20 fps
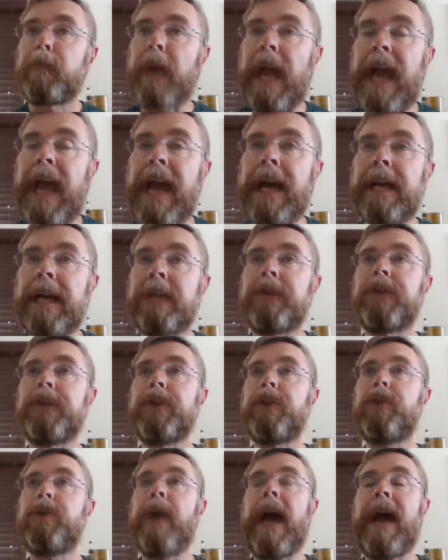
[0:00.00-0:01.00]
as
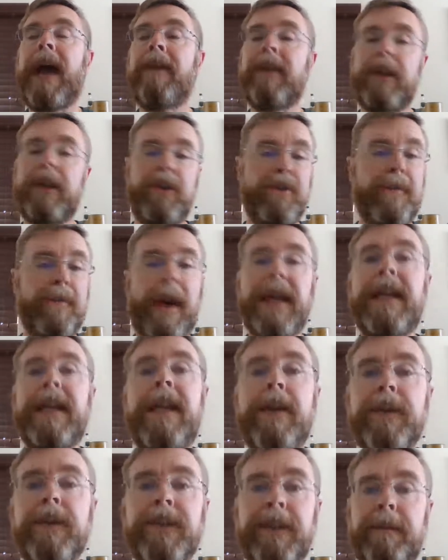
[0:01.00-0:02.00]
you have it, and you might
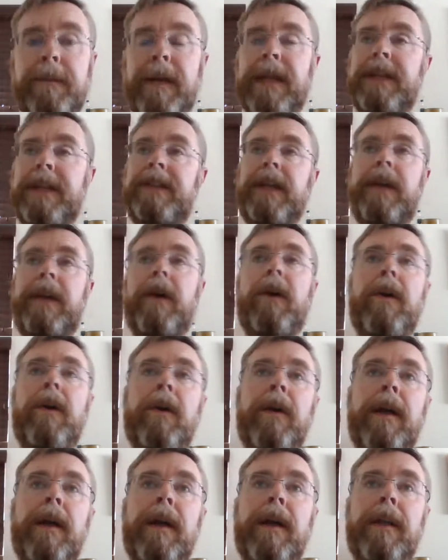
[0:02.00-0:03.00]
hear somebody say,
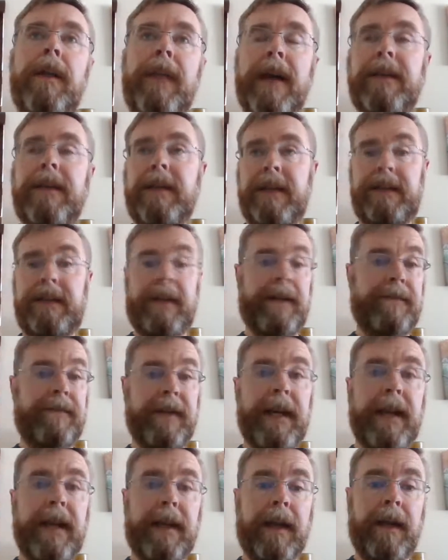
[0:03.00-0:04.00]
oh, that tastes like
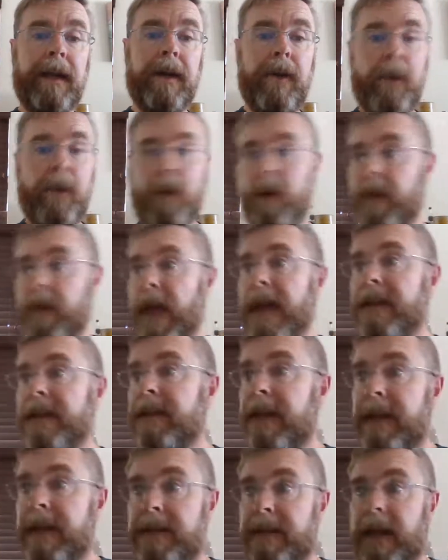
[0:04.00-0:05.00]
vanilla, or that
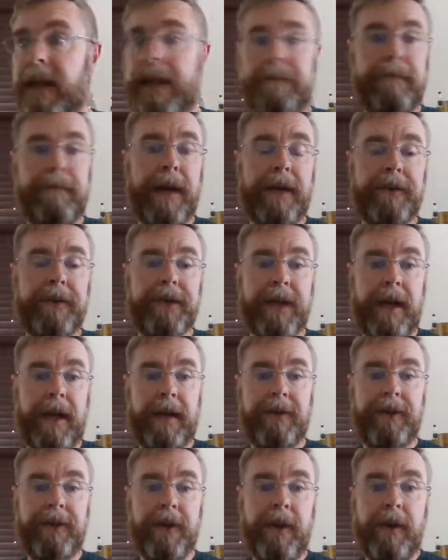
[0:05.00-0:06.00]
tastes like
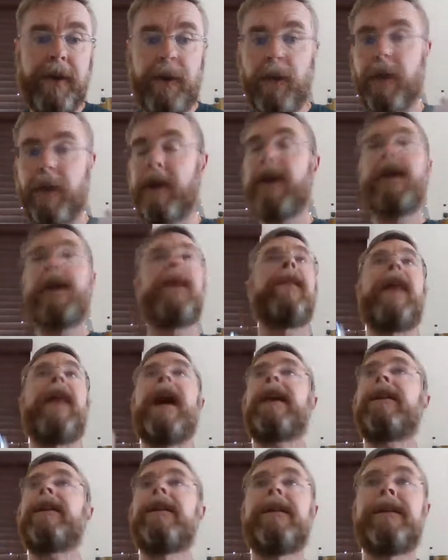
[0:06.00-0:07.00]
butterscotch, or
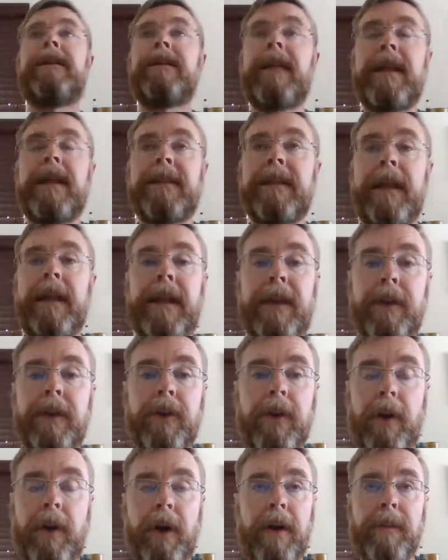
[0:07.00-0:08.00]
that tastes like
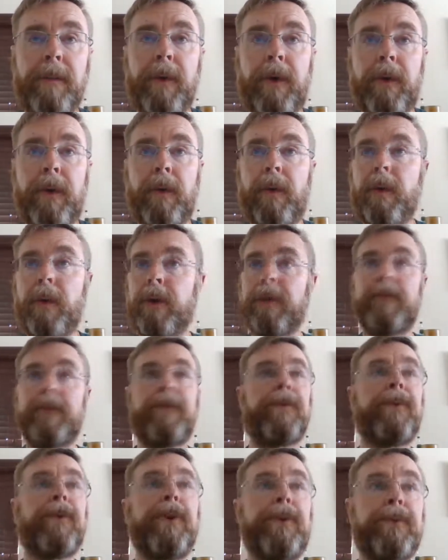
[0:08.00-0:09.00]
caramel or
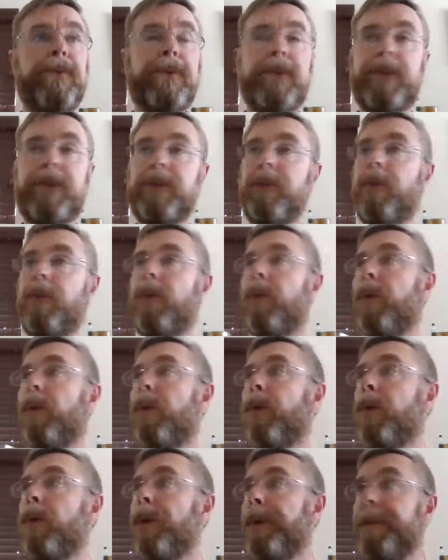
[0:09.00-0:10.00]
fruits
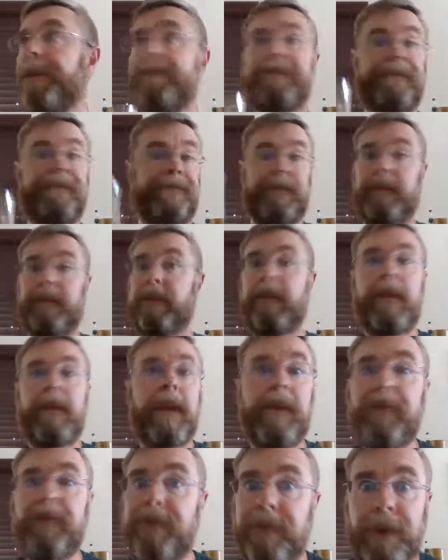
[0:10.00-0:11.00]
or
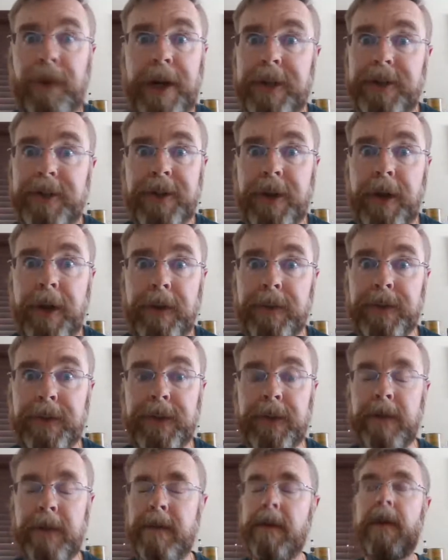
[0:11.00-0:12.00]
French
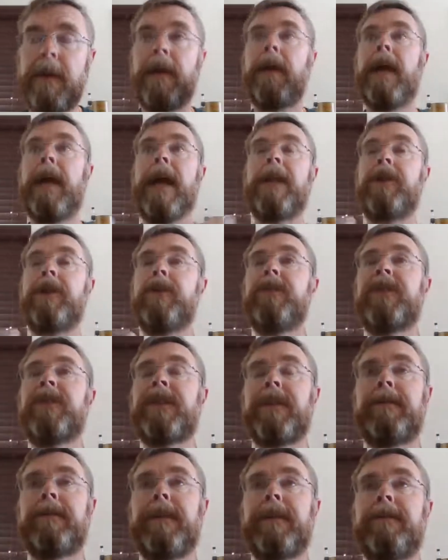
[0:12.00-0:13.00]
toast. And you
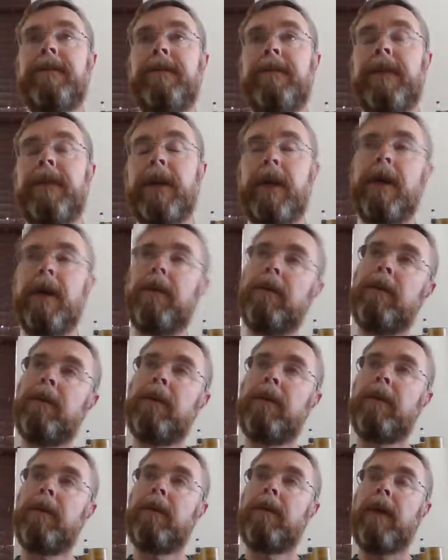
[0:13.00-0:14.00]
sip it and go,
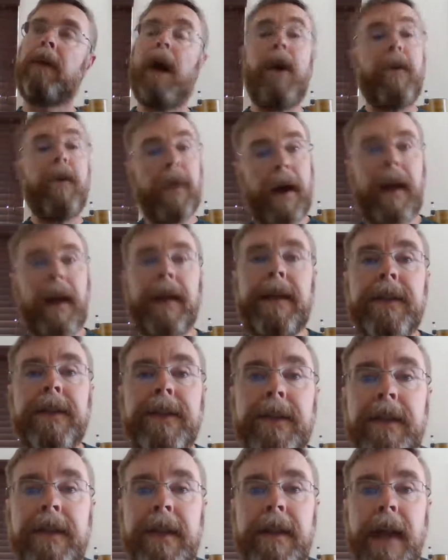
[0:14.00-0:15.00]
oh, I can
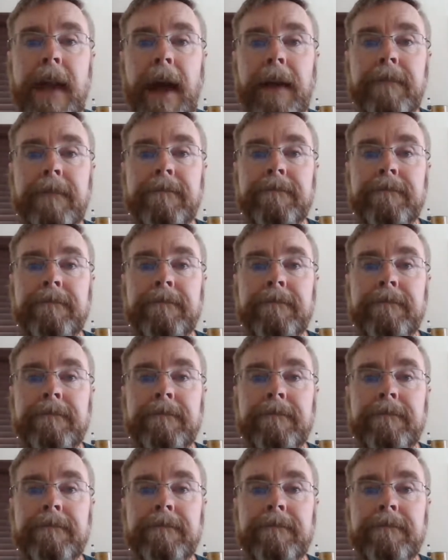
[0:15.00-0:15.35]
see that.